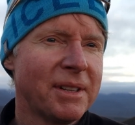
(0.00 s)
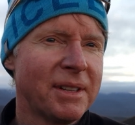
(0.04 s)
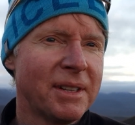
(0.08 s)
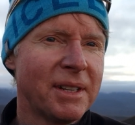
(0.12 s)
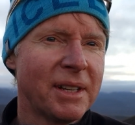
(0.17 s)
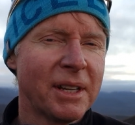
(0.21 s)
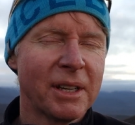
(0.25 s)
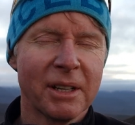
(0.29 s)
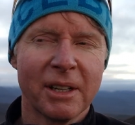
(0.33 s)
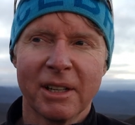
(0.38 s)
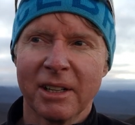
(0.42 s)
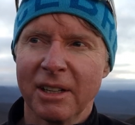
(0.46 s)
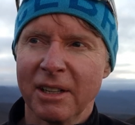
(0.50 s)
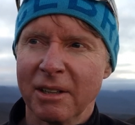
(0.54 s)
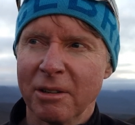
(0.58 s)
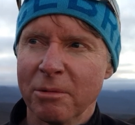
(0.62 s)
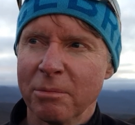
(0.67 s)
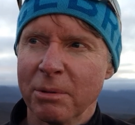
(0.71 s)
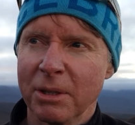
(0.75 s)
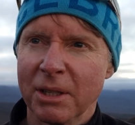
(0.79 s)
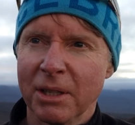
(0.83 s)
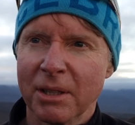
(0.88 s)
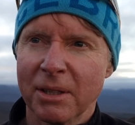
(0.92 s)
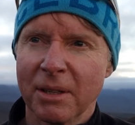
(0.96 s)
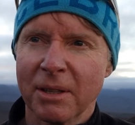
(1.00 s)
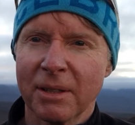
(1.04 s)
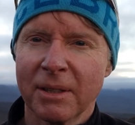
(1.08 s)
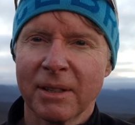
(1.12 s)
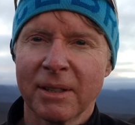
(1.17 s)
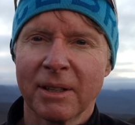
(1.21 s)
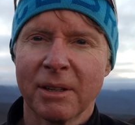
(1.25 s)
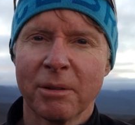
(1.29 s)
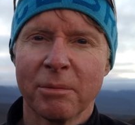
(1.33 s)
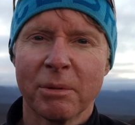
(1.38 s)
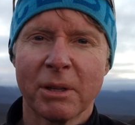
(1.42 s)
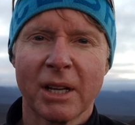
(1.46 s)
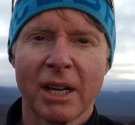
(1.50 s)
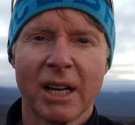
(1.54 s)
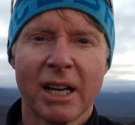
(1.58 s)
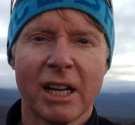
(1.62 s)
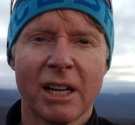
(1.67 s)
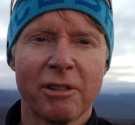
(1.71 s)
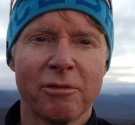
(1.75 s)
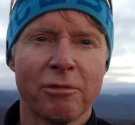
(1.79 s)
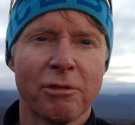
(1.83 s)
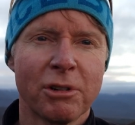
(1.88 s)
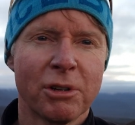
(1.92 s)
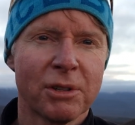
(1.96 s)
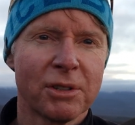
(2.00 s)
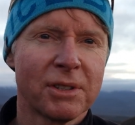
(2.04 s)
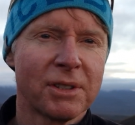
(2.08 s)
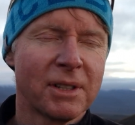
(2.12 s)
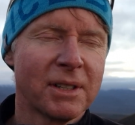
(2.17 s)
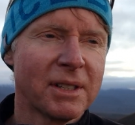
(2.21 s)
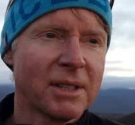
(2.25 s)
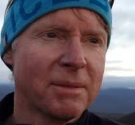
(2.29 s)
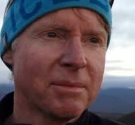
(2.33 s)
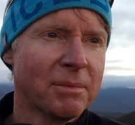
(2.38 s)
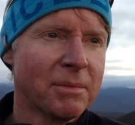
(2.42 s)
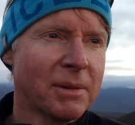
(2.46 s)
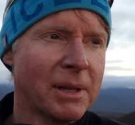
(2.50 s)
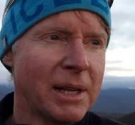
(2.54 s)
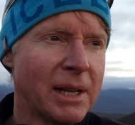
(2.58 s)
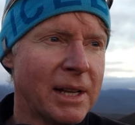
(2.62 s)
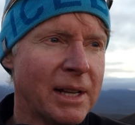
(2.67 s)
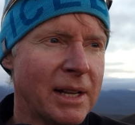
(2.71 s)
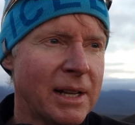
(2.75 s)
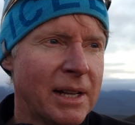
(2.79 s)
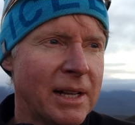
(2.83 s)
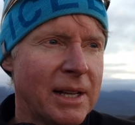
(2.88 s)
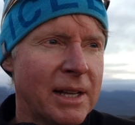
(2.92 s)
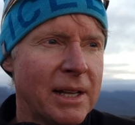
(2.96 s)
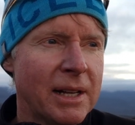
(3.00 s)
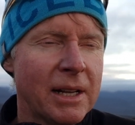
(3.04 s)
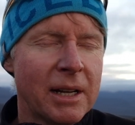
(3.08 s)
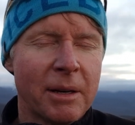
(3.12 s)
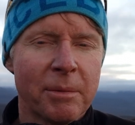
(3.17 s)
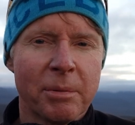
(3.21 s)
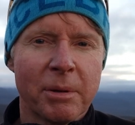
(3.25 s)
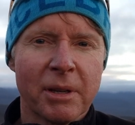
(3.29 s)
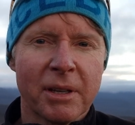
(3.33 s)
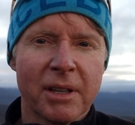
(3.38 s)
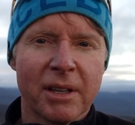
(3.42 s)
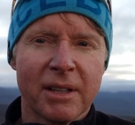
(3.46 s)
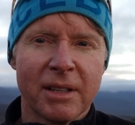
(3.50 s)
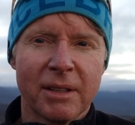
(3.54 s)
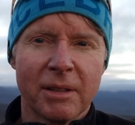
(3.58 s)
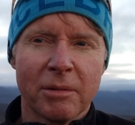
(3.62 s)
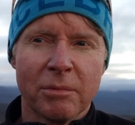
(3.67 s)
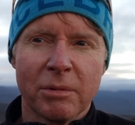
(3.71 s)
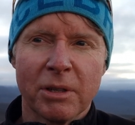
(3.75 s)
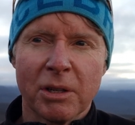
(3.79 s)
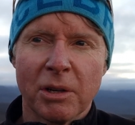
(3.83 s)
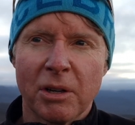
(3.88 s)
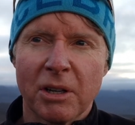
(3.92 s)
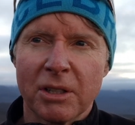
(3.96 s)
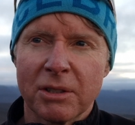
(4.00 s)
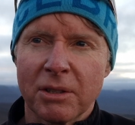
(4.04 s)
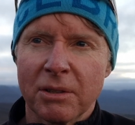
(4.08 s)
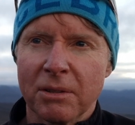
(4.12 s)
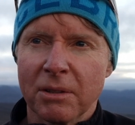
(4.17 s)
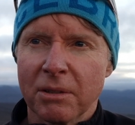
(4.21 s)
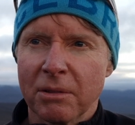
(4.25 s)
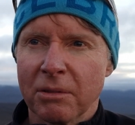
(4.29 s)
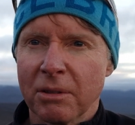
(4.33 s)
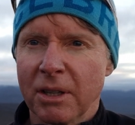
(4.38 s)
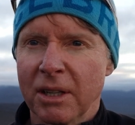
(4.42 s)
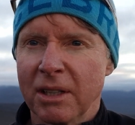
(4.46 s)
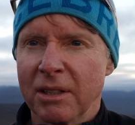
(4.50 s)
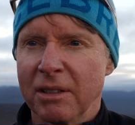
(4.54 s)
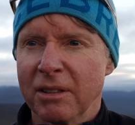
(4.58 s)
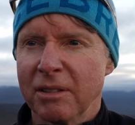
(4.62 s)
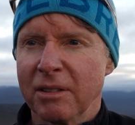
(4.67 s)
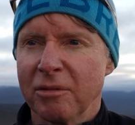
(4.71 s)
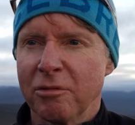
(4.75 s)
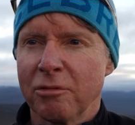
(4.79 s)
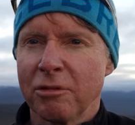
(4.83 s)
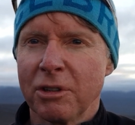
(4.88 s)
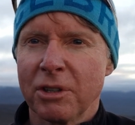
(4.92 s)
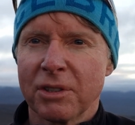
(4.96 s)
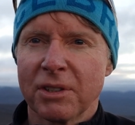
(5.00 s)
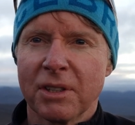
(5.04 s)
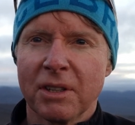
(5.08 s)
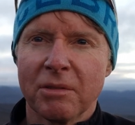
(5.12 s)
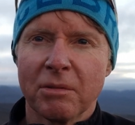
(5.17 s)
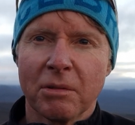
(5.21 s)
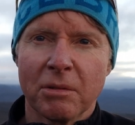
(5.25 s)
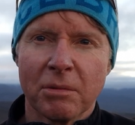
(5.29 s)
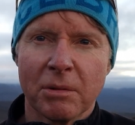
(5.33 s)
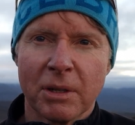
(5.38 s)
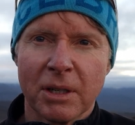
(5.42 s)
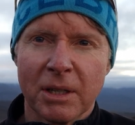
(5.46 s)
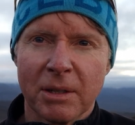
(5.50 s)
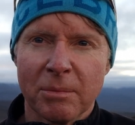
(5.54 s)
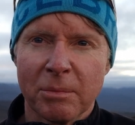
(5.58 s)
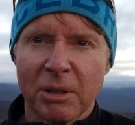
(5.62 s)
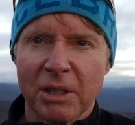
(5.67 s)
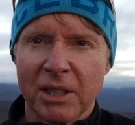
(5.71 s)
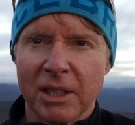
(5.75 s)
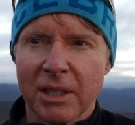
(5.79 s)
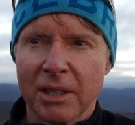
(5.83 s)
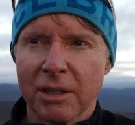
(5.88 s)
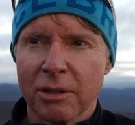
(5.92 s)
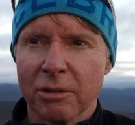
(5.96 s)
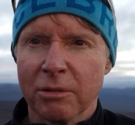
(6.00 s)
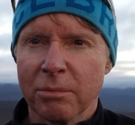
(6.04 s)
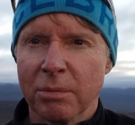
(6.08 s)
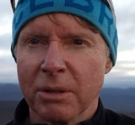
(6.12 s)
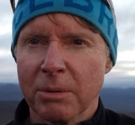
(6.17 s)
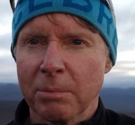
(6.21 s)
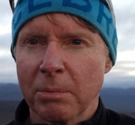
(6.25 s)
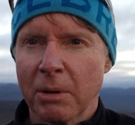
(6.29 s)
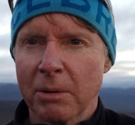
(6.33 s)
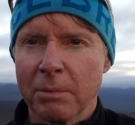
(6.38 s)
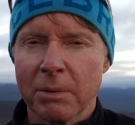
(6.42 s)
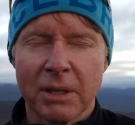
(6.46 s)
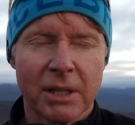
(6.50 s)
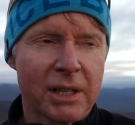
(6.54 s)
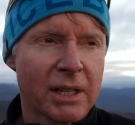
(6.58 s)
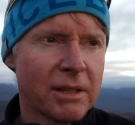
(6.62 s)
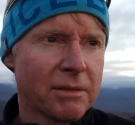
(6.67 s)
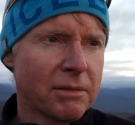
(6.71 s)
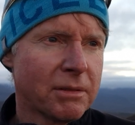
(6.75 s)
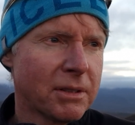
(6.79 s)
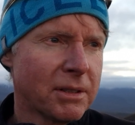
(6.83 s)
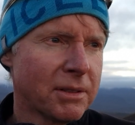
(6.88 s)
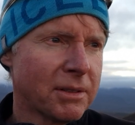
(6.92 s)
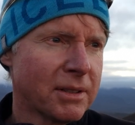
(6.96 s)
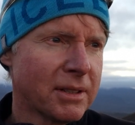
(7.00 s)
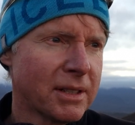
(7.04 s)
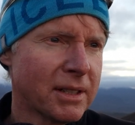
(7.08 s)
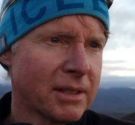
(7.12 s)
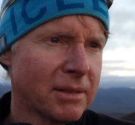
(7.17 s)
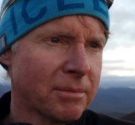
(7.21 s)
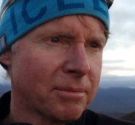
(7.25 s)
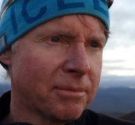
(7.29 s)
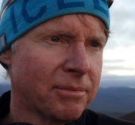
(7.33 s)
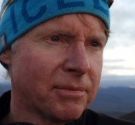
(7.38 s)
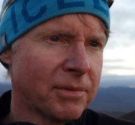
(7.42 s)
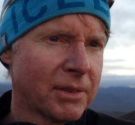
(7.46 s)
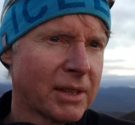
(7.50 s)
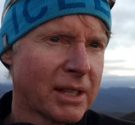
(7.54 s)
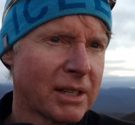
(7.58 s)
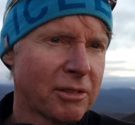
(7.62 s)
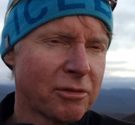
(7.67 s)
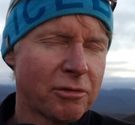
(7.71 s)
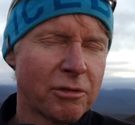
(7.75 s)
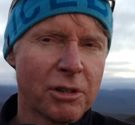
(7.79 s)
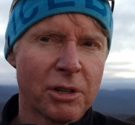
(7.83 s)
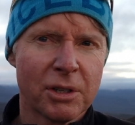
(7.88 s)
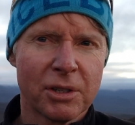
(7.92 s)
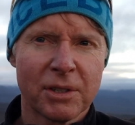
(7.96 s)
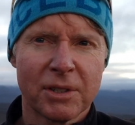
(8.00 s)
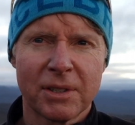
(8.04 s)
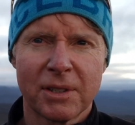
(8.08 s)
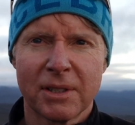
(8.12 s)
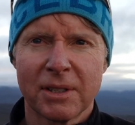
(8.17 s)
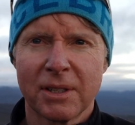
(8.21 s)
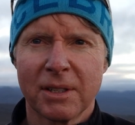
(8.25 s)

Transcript: Yeah, it'll be a hard frost up here. There'll be ice on the ground, frost everywhere, and my gear will be probably covered in frost.